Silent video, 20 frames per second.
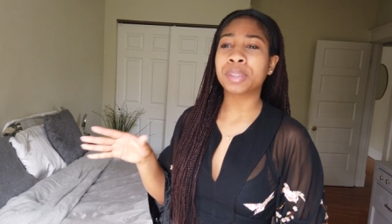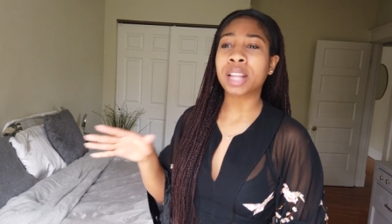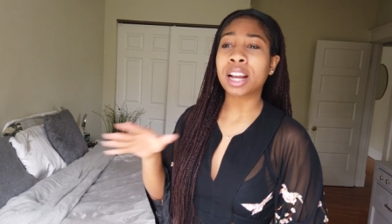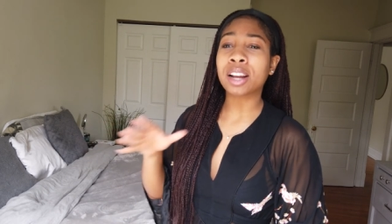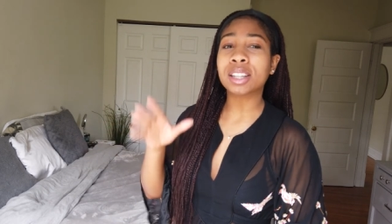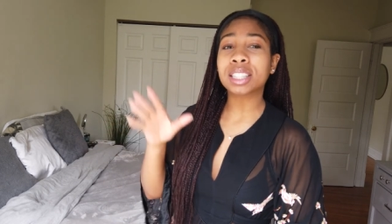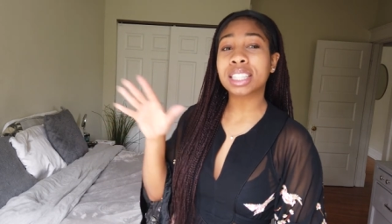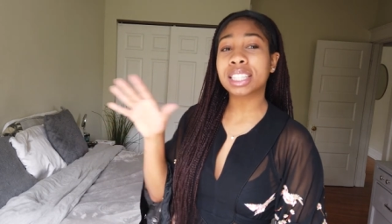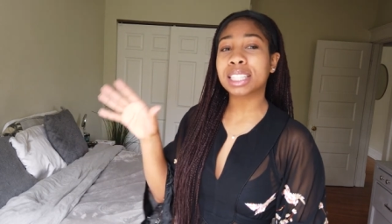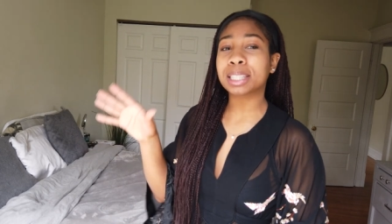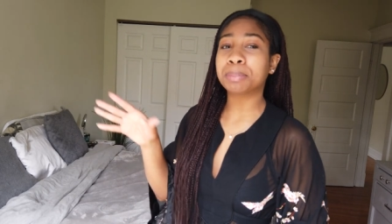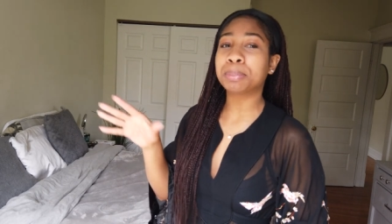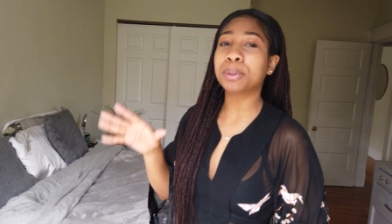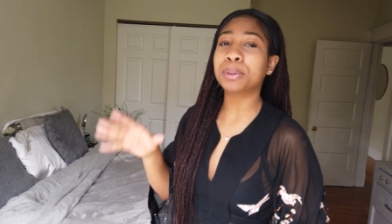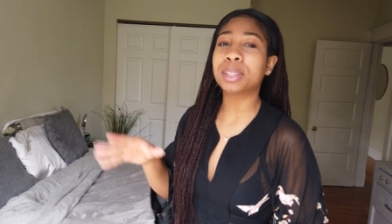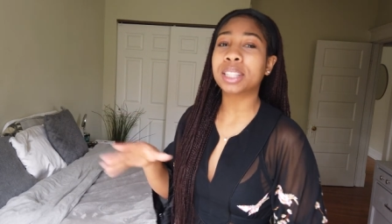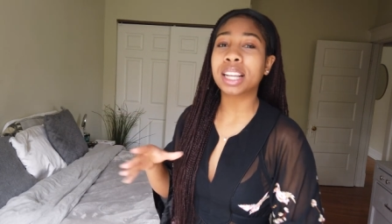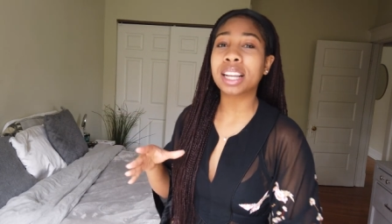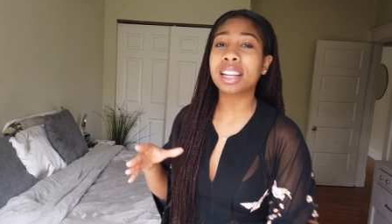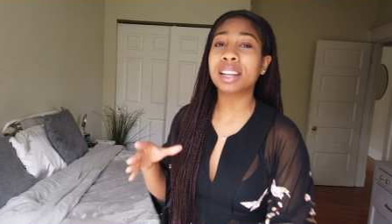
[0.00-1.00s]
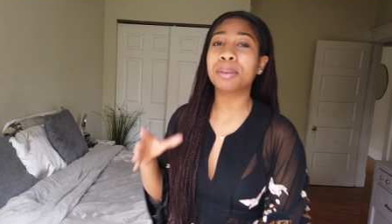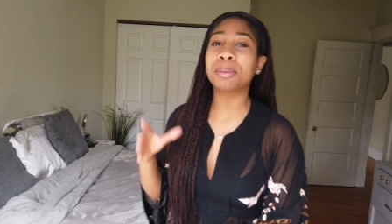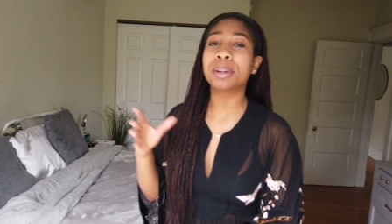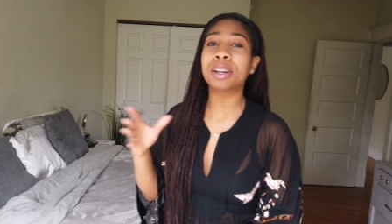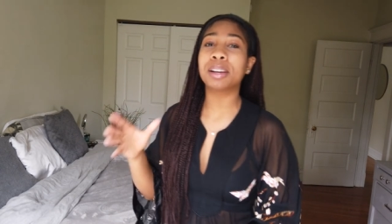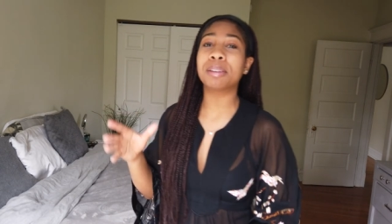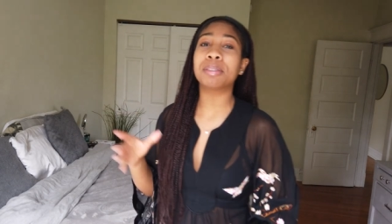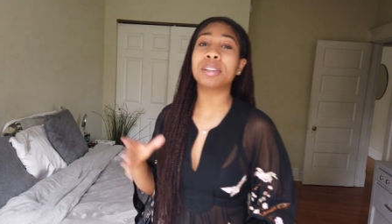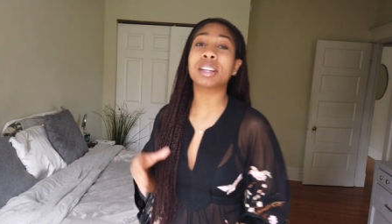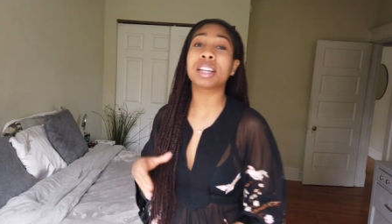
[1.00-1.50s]
they go to this boutique or
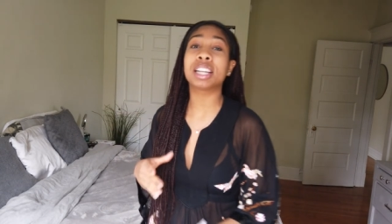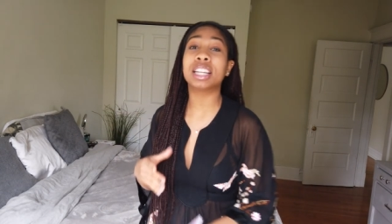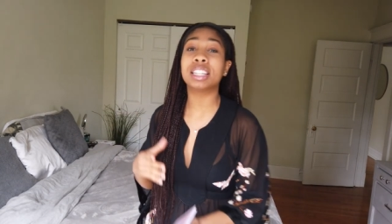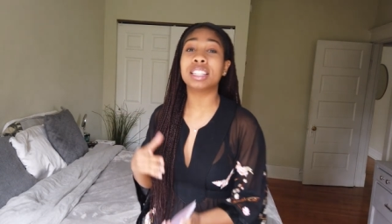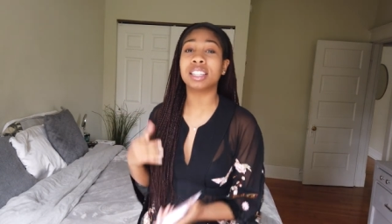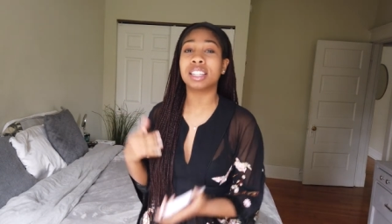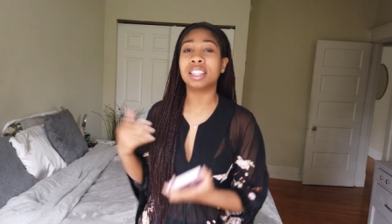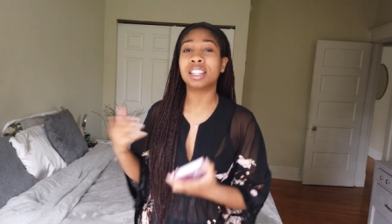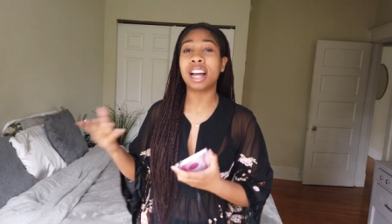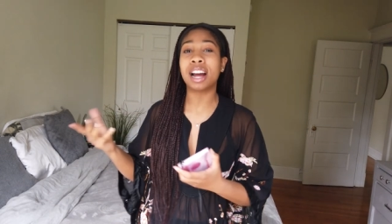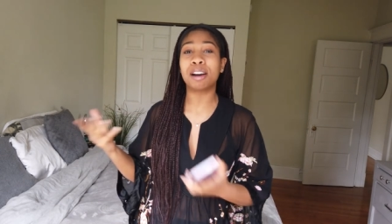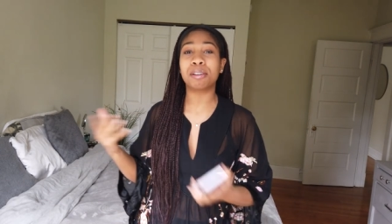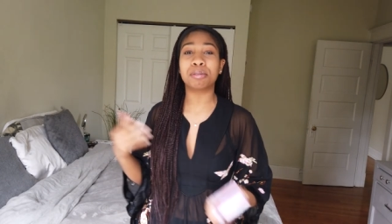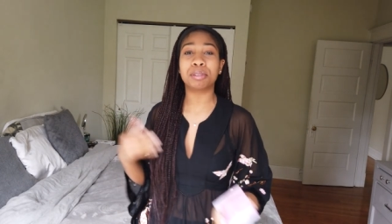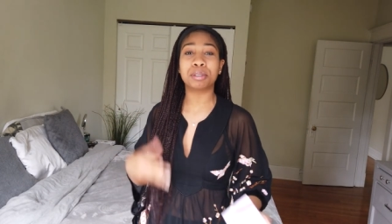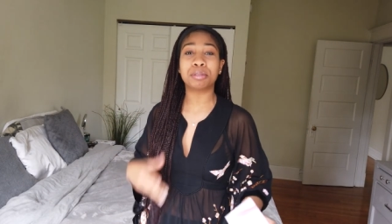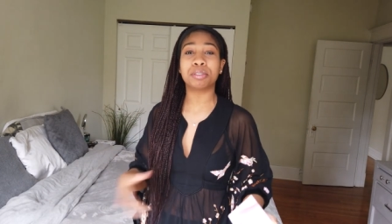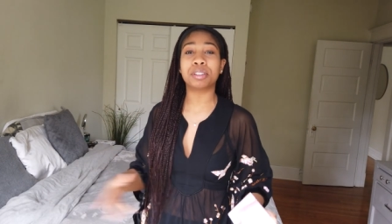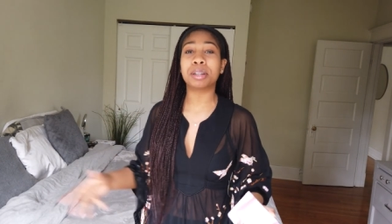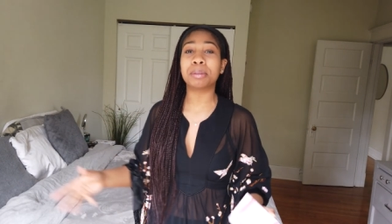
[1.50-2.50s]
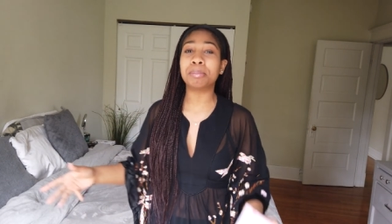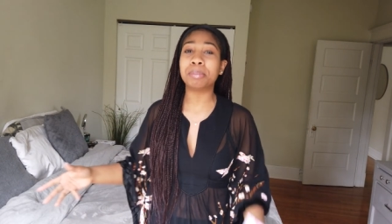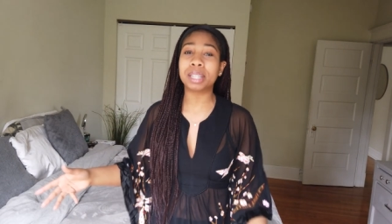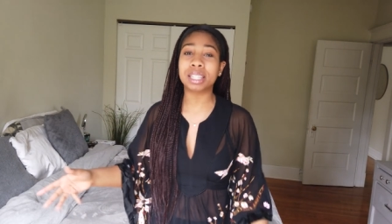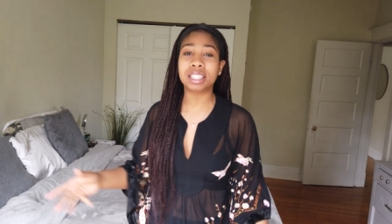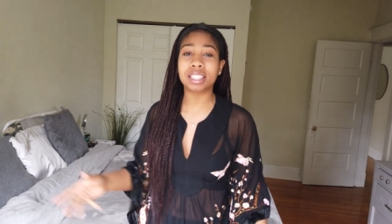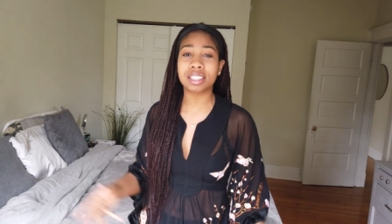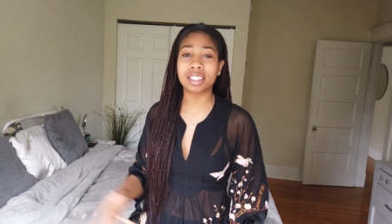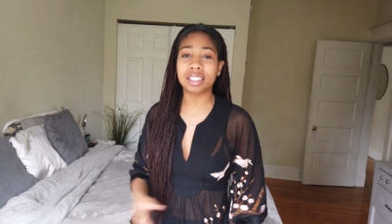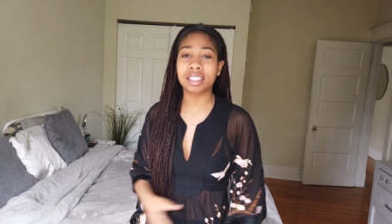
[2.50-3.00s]
whatever to get an outfit for the
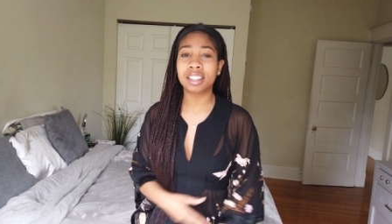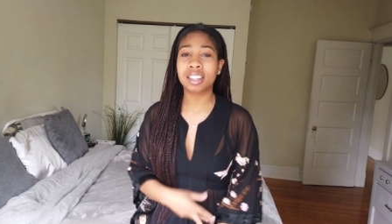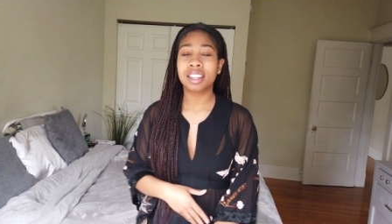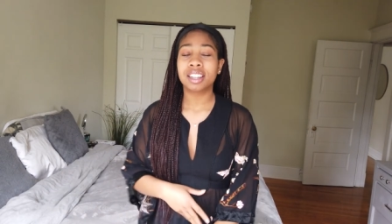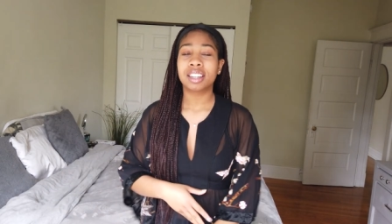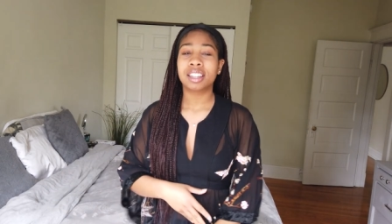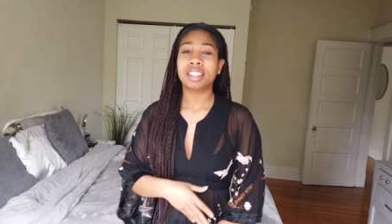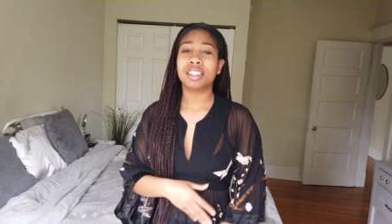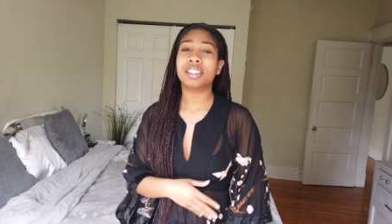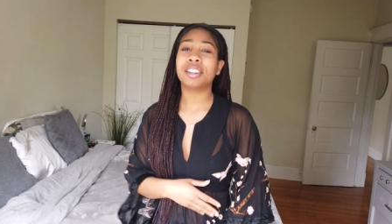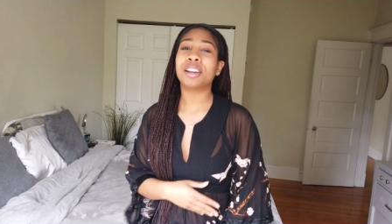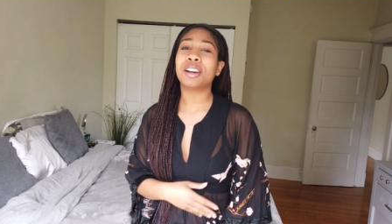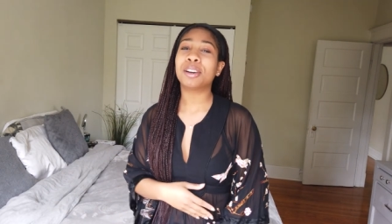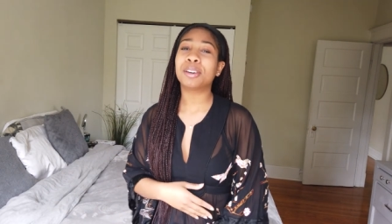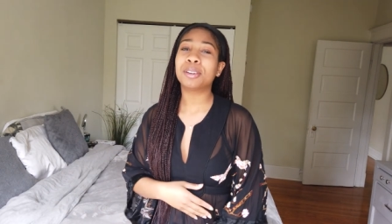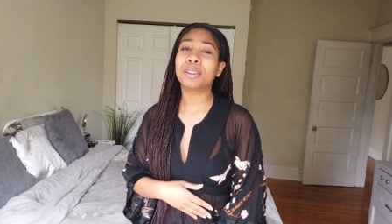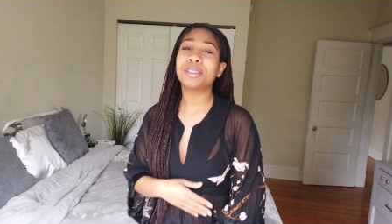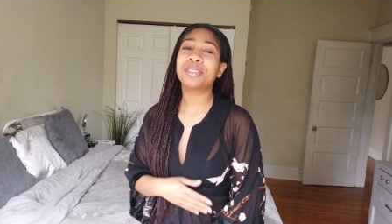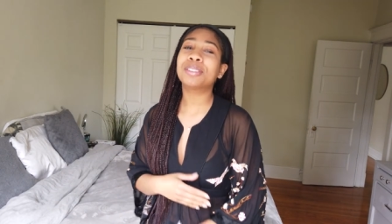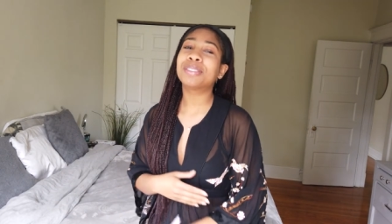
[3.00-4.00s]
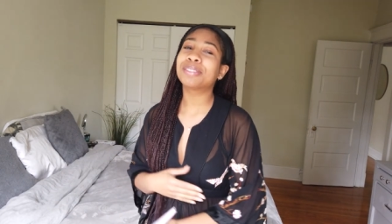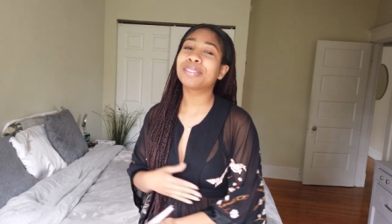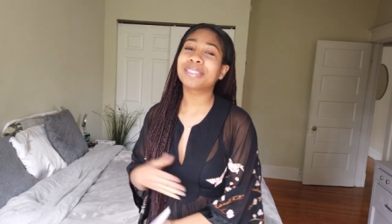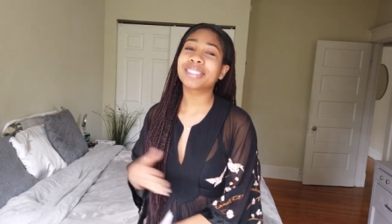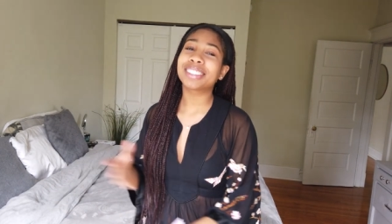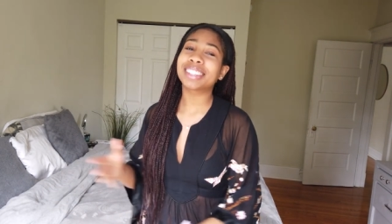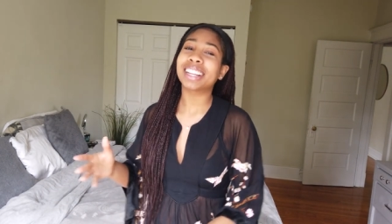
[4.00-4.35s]
mixer, you know,